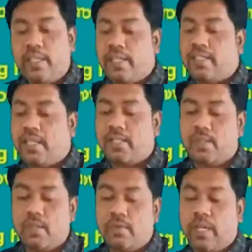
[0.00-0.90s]
It is
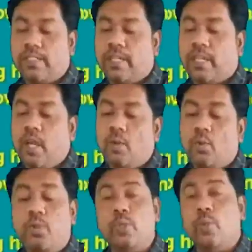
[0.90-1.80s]
also known as a
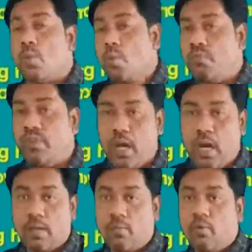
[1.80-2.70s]
luteinotrophic
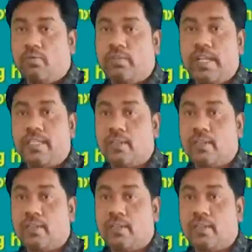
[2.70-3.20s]
hormone.